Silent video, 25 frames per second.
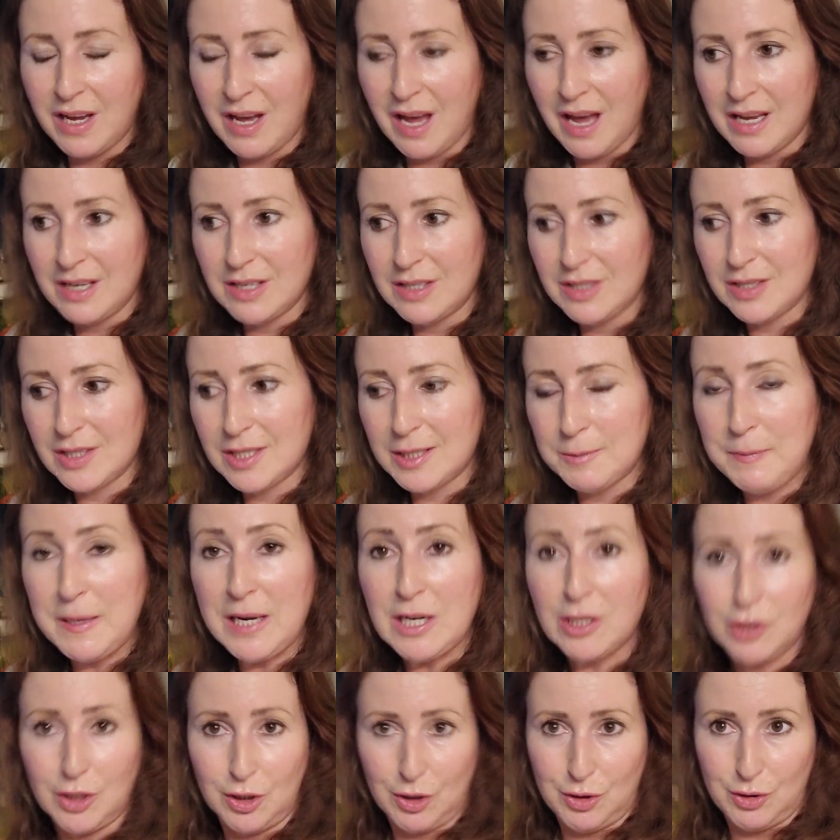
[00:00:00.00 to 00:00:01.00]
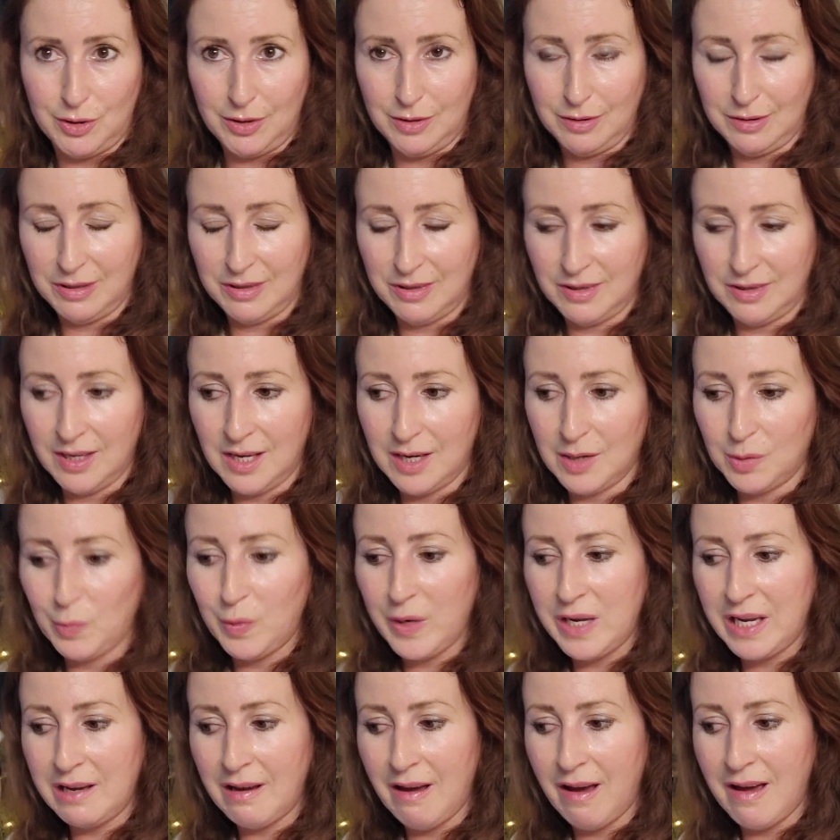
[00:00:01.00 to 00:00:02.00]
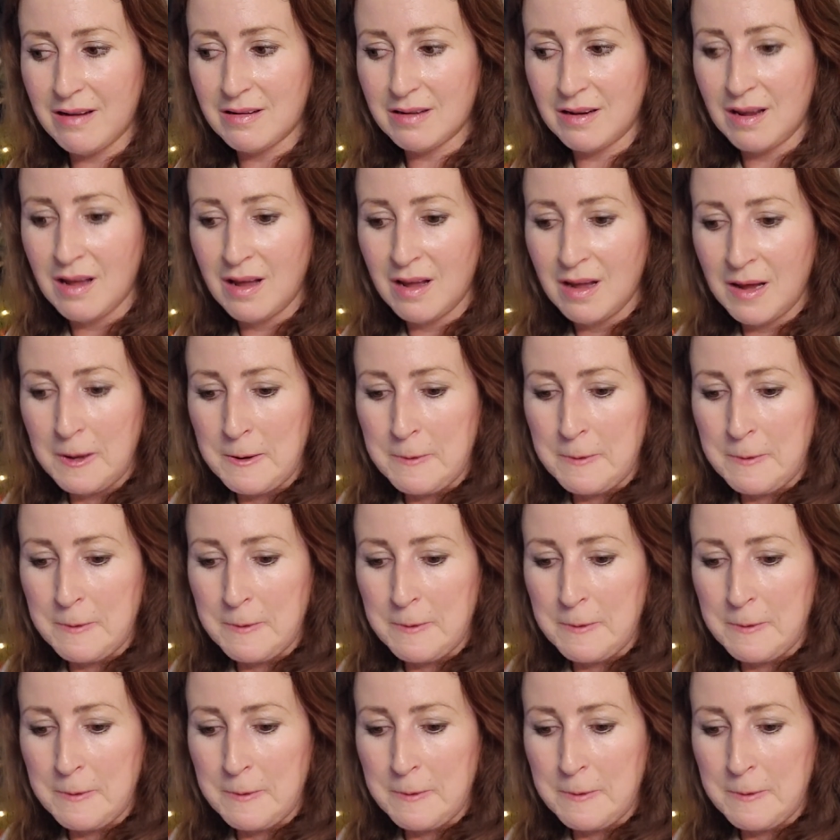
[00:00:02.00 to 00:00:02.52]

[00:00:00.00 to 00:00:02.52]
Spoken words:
can speak the truth, and we can